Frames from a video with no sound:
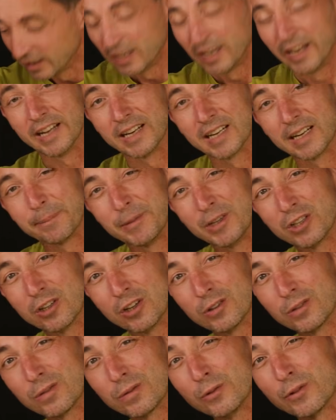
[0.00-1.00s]
And let me
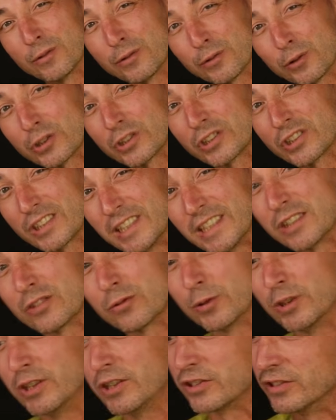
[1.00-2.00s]
go through the first 6
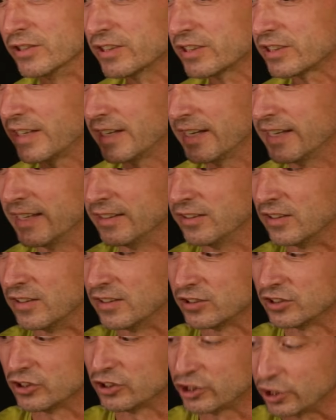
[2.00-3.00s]
reasons and
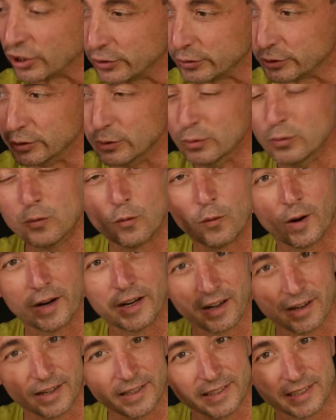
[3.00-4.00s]
show you why
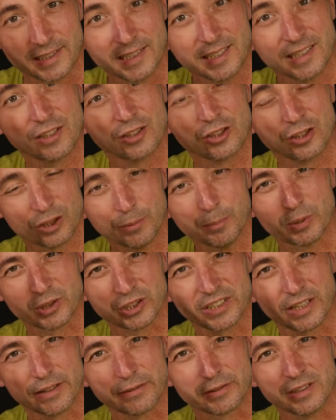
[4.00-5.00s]
I think number
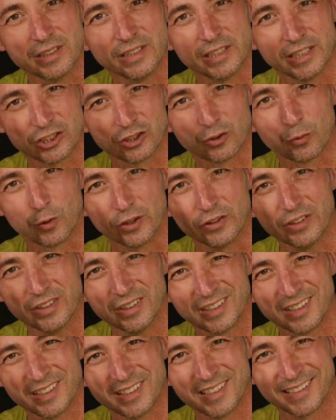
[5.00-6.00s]
7 is the one
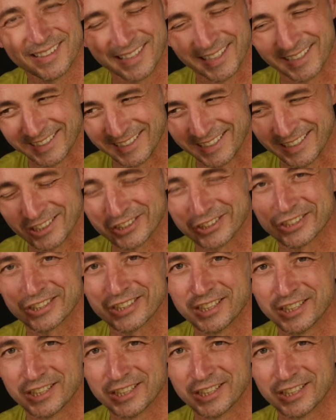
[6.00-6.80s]
that is